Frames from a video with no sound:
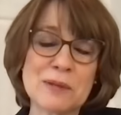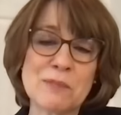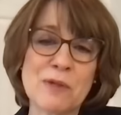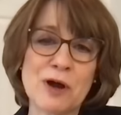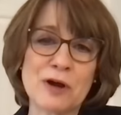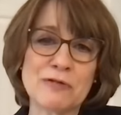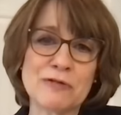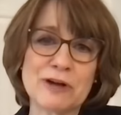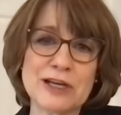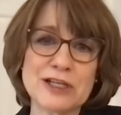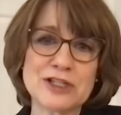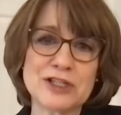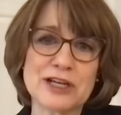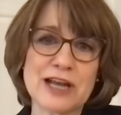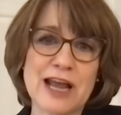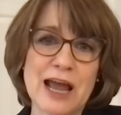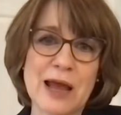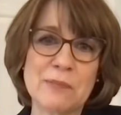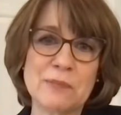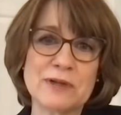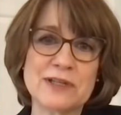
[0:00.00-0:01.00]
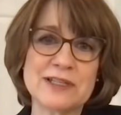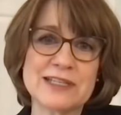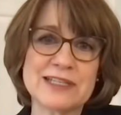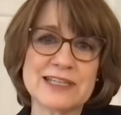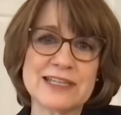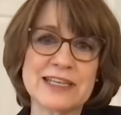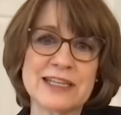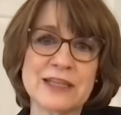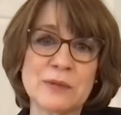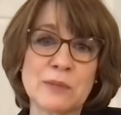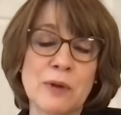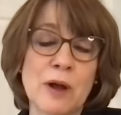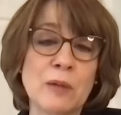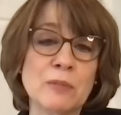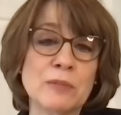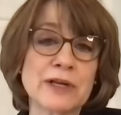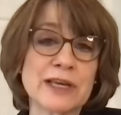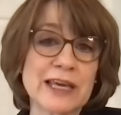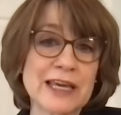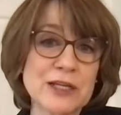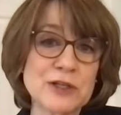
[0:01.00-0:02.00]
moderation happens in the
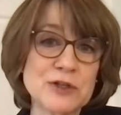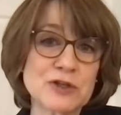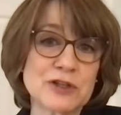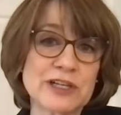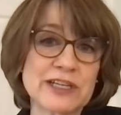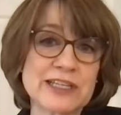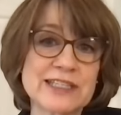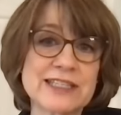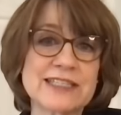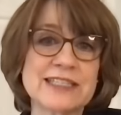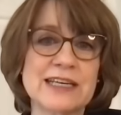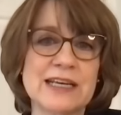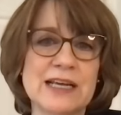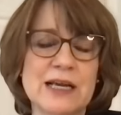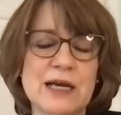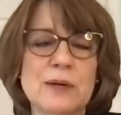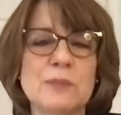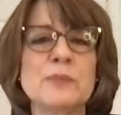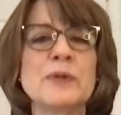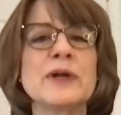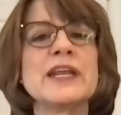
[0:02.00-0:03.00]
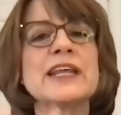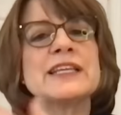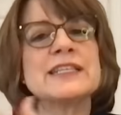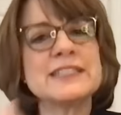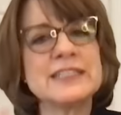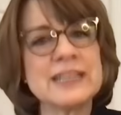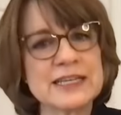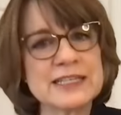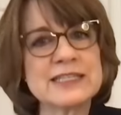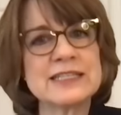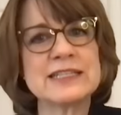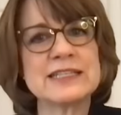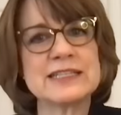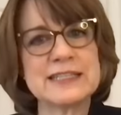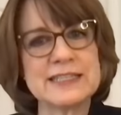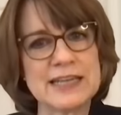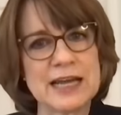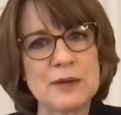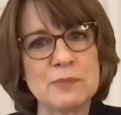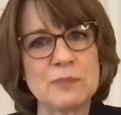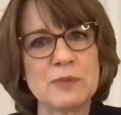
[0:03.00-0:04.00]
public interest, but doesn't
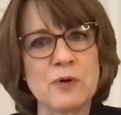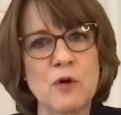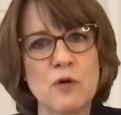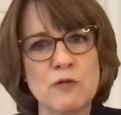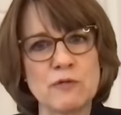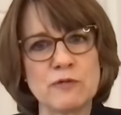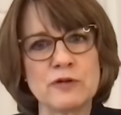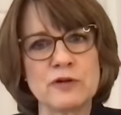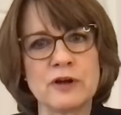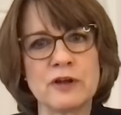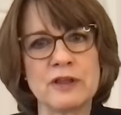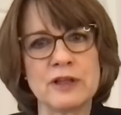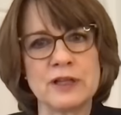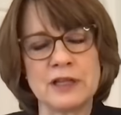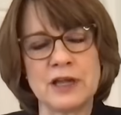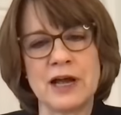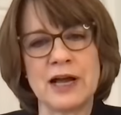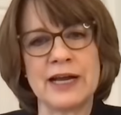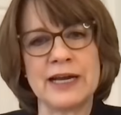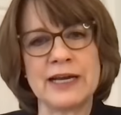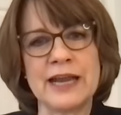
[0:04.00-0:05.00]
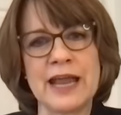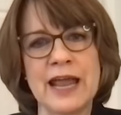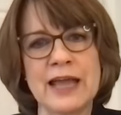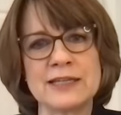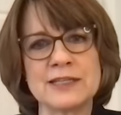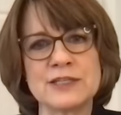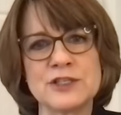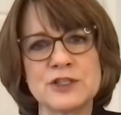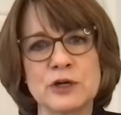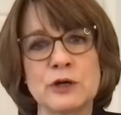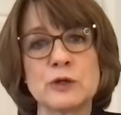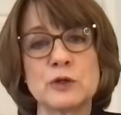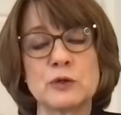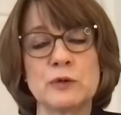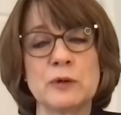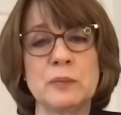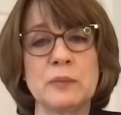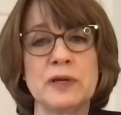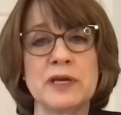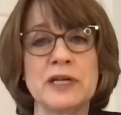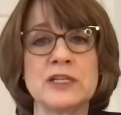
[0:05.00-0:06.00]
step over the line and start
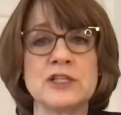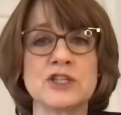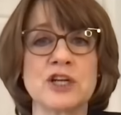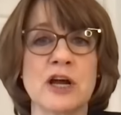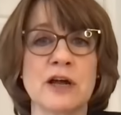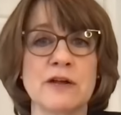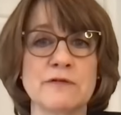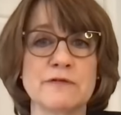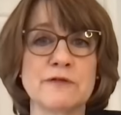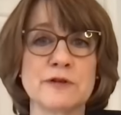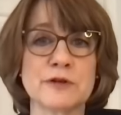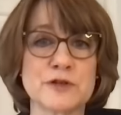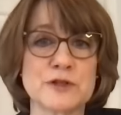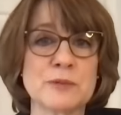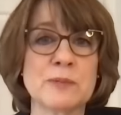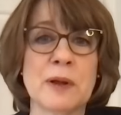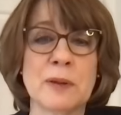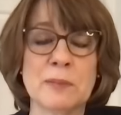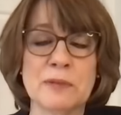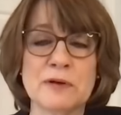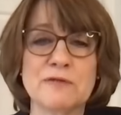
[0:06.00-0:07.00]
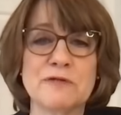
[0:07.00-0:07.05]
to impinge on First Amendment